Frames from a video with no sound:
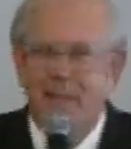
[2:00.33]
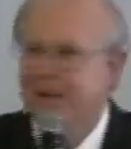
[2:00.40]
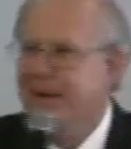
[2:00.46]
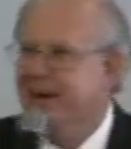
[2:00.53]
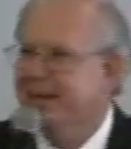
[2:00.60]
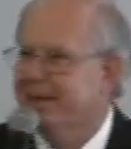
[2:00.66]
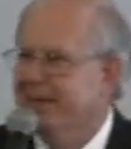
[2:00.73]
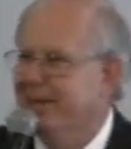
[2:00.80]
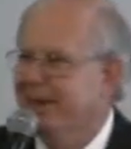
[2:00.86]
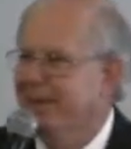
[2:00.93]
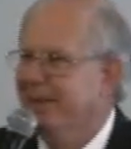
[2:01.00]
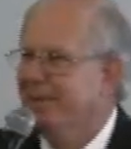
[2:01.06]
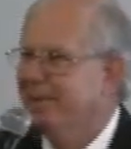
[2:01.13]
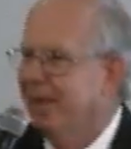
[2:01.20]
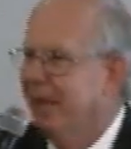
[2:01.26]
But
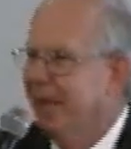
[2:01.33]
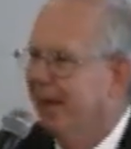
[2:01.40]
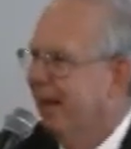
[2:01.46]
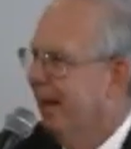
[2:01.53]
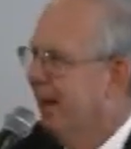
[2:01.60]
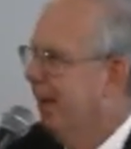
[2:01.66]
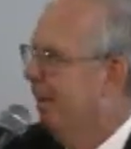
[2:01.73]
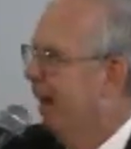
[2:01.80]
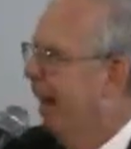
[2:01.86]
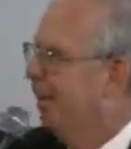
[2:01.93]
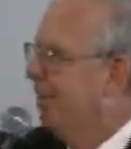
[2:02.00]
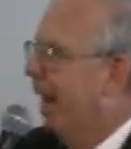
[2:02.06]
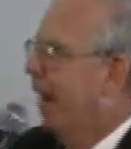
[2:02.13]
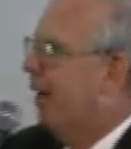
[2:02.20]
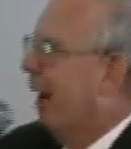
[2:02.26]
uh, I,
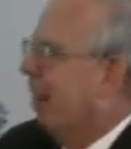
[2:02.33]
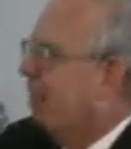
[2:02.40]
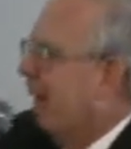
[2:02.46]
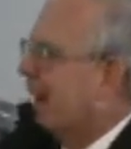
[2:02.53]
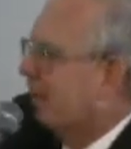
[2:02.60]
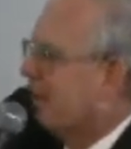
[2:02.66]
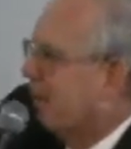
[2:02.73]
am not, I'm not